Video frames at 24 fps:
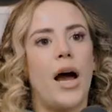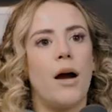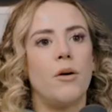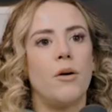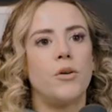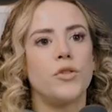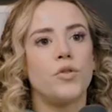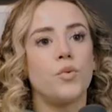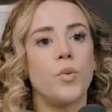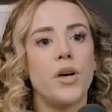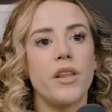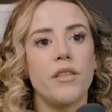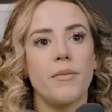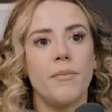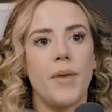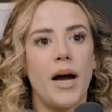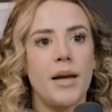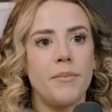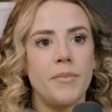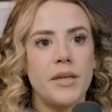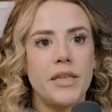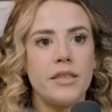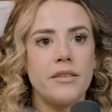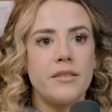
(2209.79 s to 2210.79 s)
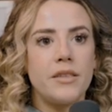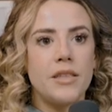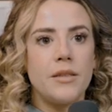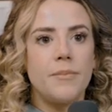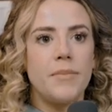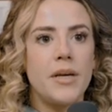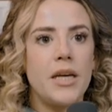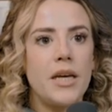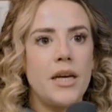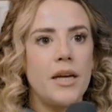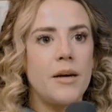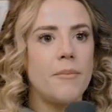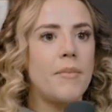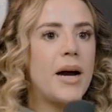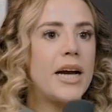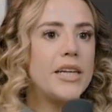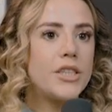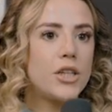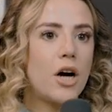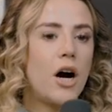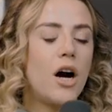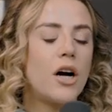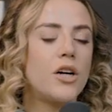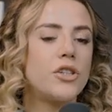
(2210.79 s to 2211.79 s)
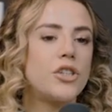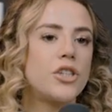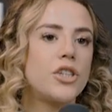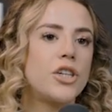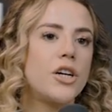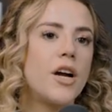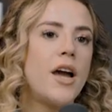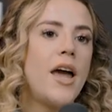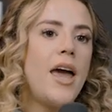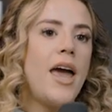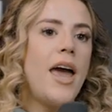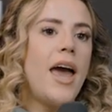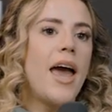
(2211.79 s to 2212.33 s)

I was with my P C P, my doctor,